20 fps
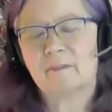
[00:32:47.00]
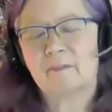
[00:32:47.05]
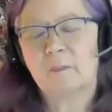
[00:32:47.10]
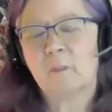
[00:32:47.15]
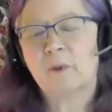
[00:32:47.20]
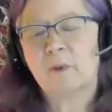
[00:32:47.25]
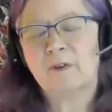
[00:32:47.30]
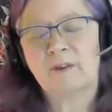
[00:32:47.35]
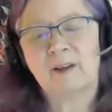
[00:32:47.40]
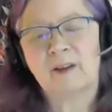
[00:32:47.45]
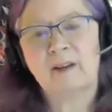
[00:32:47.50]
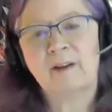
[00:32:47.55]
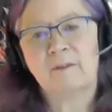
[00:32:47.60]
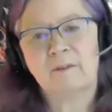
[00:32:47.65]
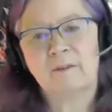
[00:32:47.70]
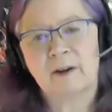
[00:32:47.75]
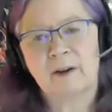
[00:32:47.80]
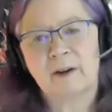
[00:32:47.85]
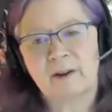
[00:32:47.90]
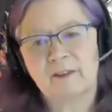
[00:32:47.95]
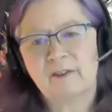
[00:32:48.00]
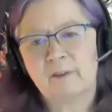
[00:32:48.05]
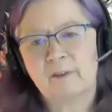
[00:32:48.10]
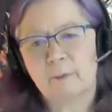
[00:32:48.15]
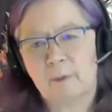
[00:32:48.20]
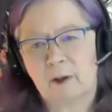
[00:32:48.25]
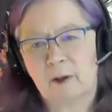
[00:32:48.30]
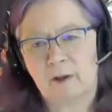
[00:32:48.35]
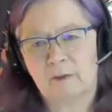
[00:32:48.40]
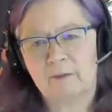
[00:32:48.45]
was in a very
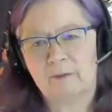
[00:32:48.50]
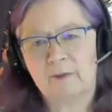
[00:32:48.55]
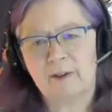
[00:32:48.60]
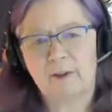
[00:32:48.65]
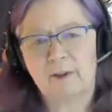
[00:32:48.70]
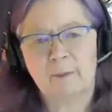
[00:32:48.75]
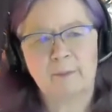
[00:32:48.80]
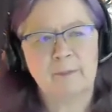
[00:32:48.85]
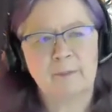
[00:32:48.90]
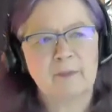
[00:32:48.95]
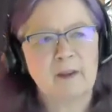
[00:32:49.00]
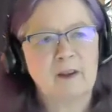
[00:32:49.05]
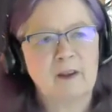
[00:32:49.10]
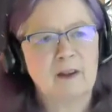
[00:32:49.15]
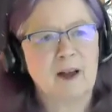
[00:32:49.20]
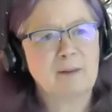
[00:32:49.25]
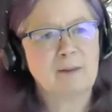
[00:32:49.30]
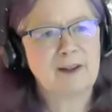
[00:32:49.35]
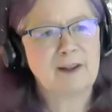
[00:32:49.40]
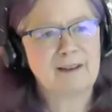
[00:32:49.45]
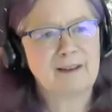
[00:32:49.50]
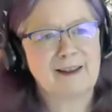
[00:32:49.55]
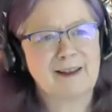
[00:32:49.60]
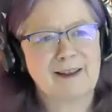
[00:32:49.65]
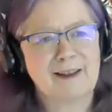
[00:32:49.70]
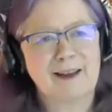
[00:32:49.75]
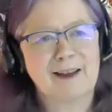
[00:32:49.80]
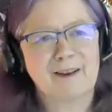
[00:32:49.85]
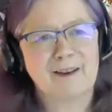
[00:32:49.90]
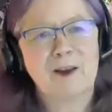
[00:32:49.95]
small film. I'm just
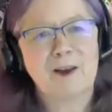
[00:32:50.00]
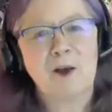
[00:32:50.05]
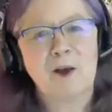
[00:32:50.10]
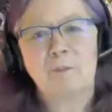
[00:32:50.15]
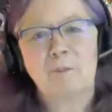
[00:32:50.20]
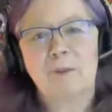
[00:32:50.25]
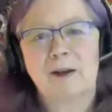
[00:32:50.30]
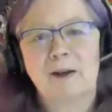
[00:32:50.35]
thinking, but